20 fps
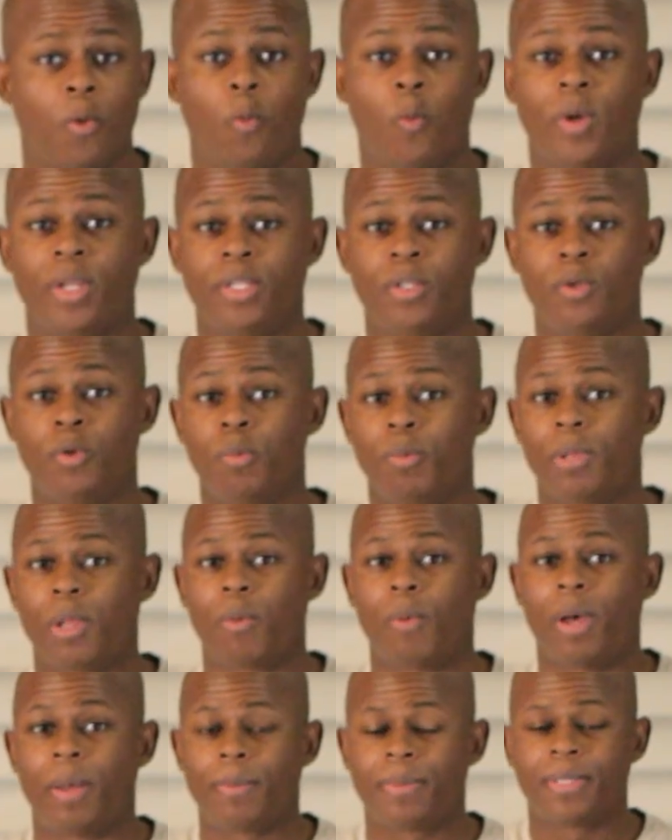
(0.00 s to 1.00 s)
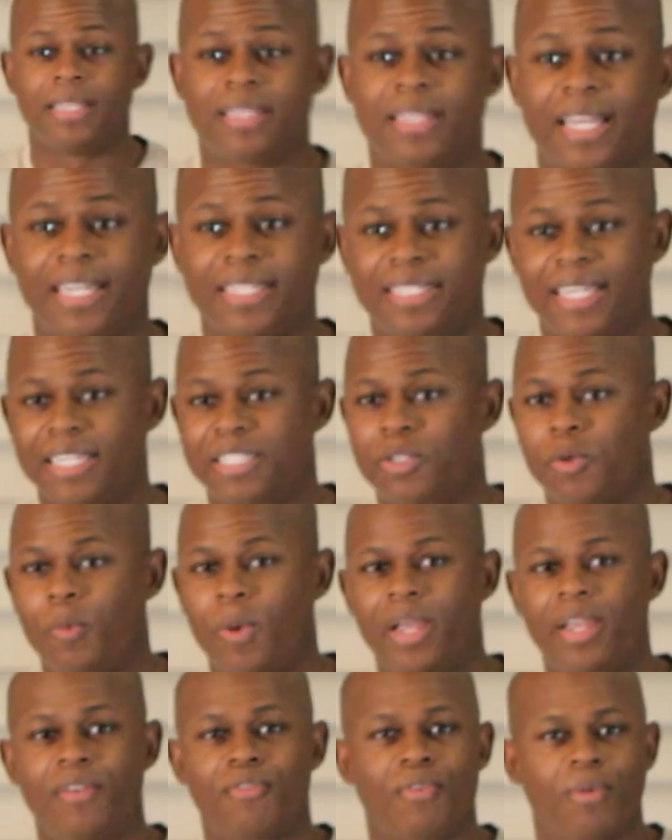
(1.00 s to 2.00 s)
when you blow up, that takes
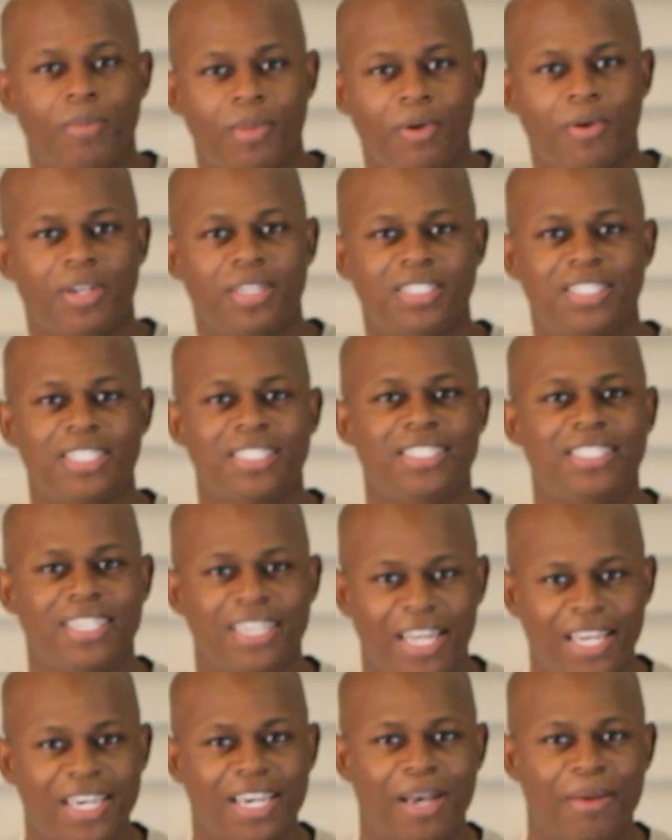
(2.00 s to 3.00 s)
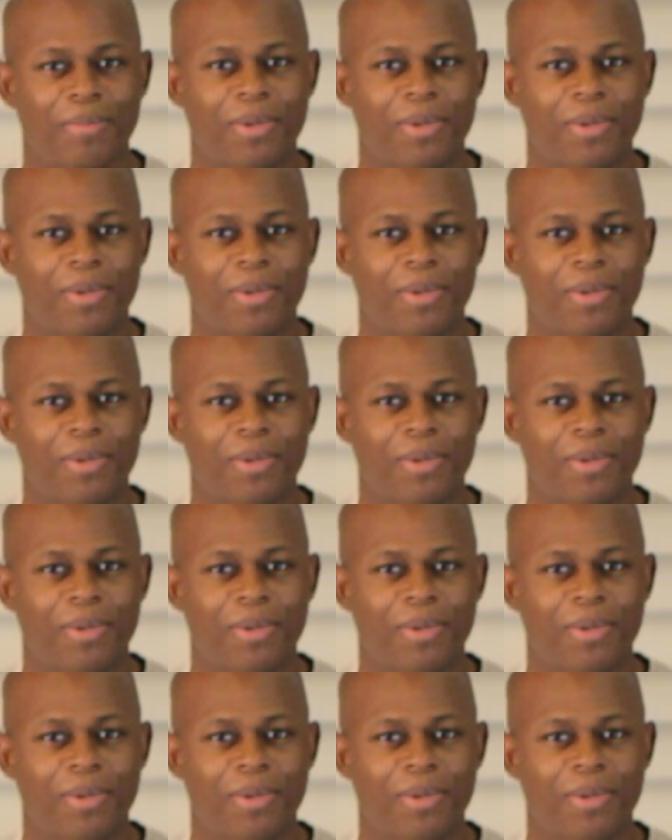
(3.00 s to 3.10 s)
away from their consistent income